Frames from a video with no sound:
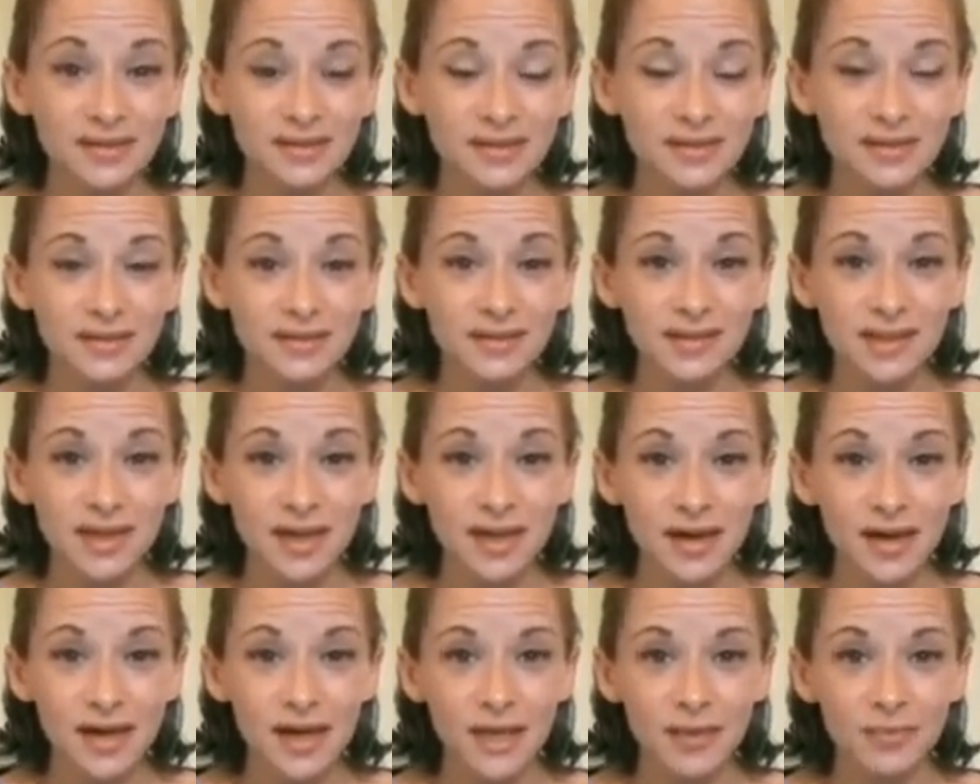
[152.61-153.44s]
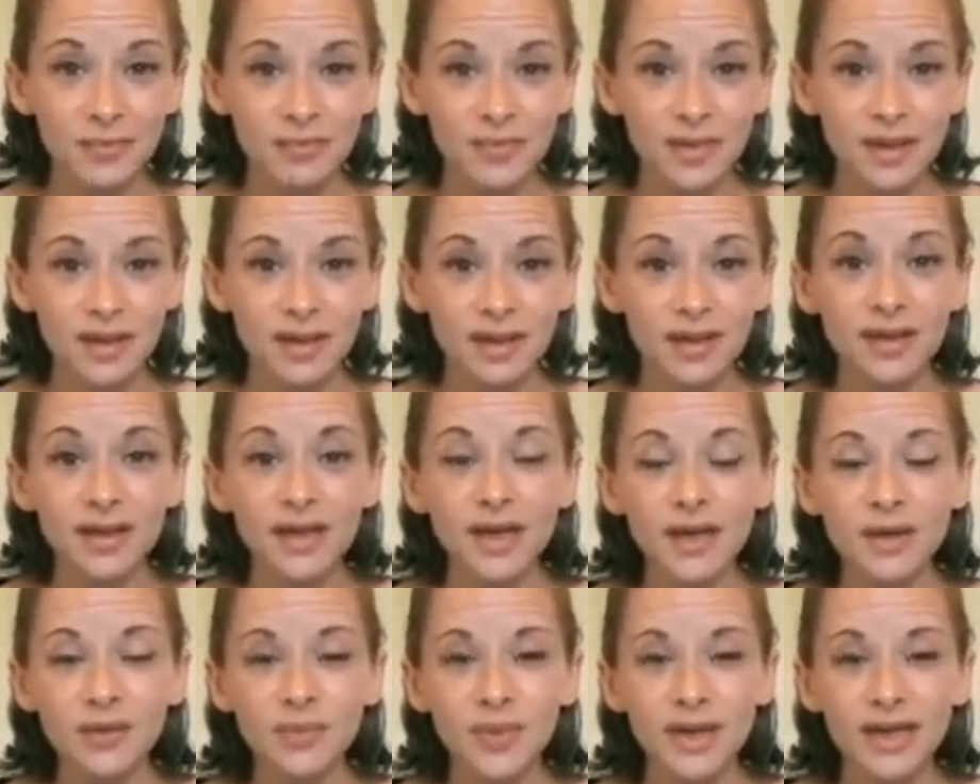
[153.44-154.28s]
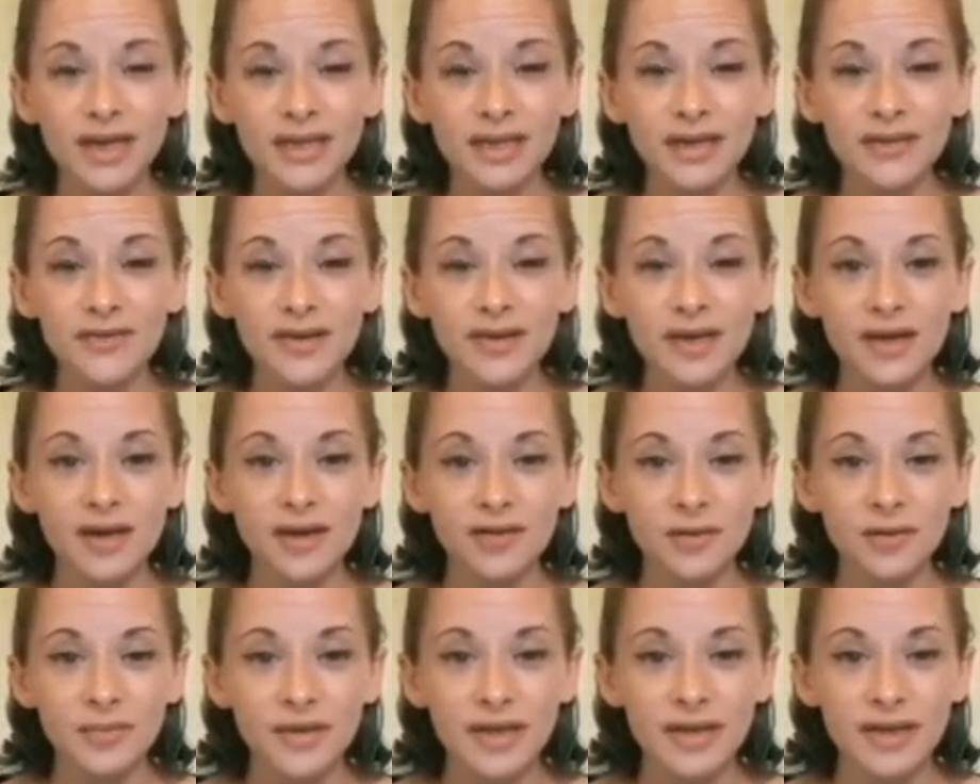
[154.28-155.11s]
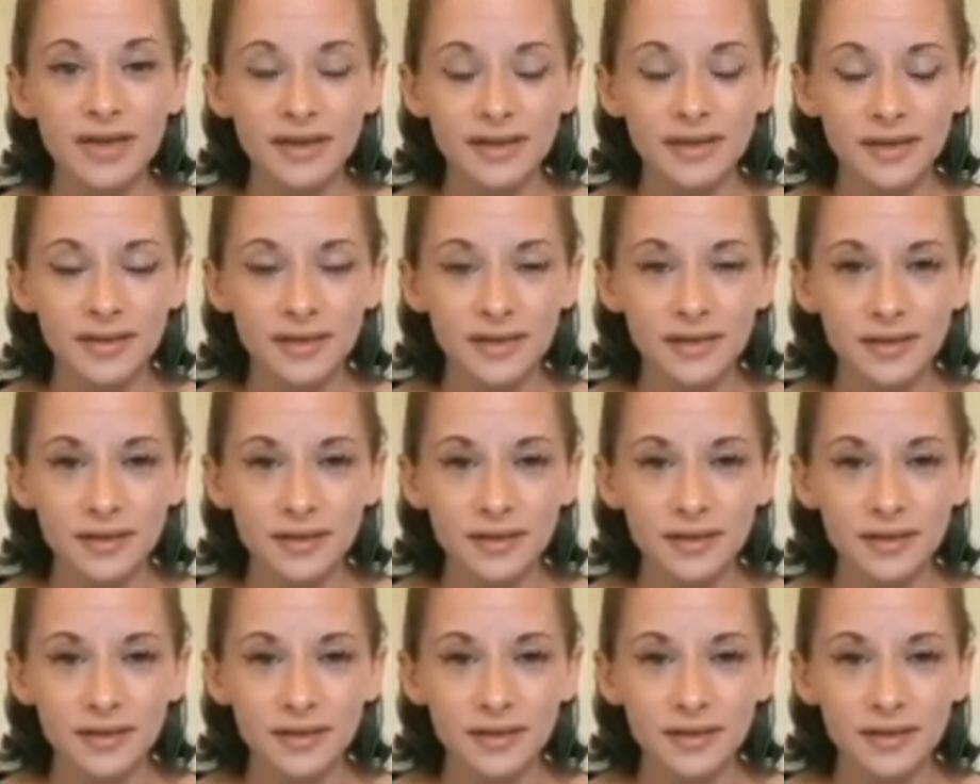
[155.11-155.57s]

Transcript: the time, and when giving our opinion.